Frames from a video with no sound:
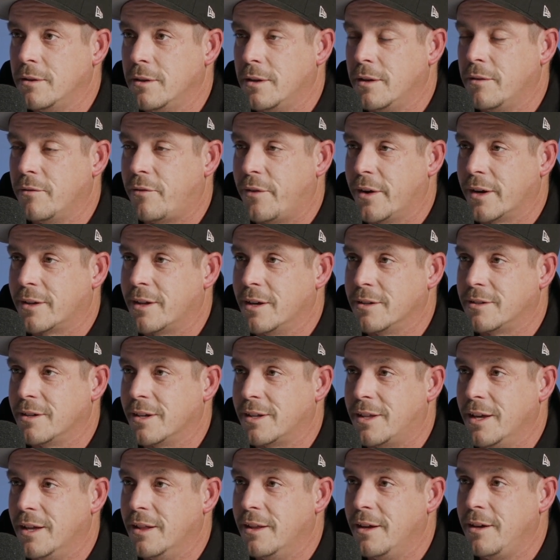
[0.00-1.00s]
In fact, that's
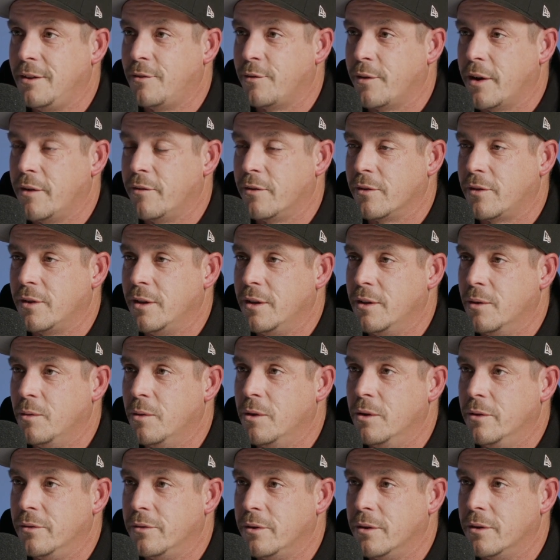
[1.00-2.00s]
like their least favorite thing in the
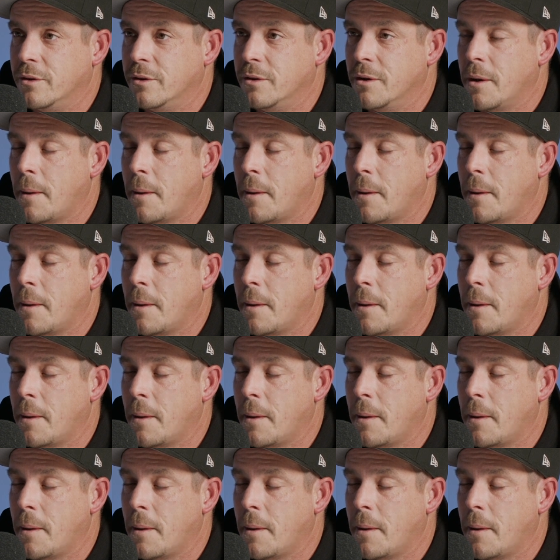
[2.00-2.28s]
world. They do. not